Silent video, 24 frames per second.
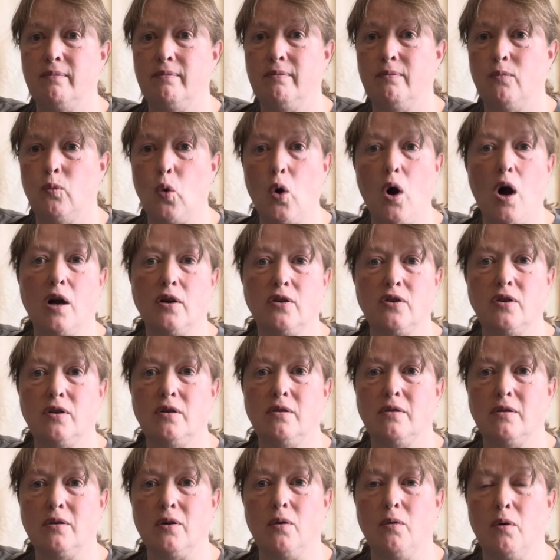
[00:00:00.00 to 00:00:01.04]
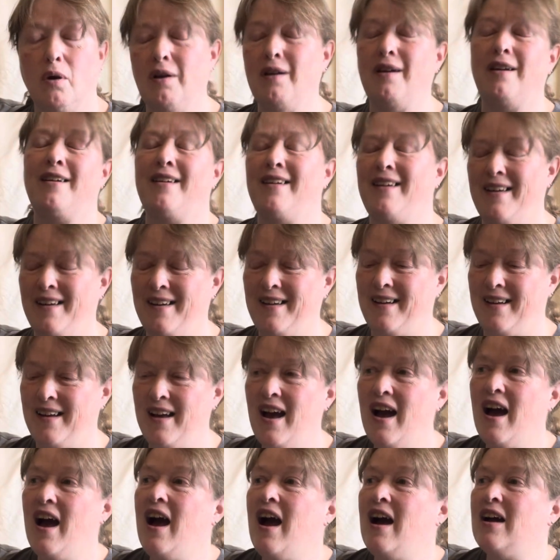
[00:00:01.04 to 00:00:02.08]
watched. So
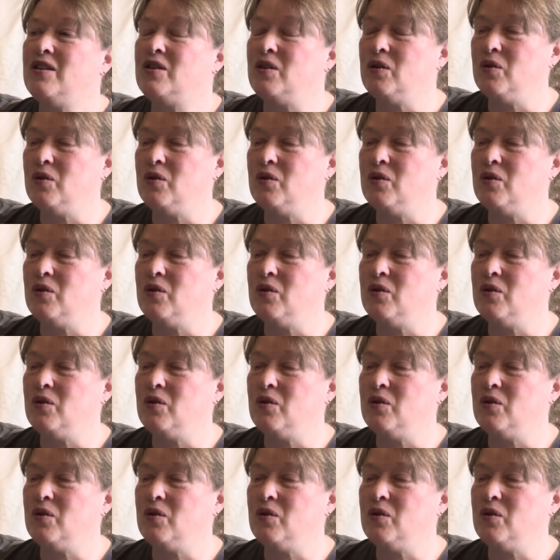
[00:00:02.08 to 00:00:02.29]
so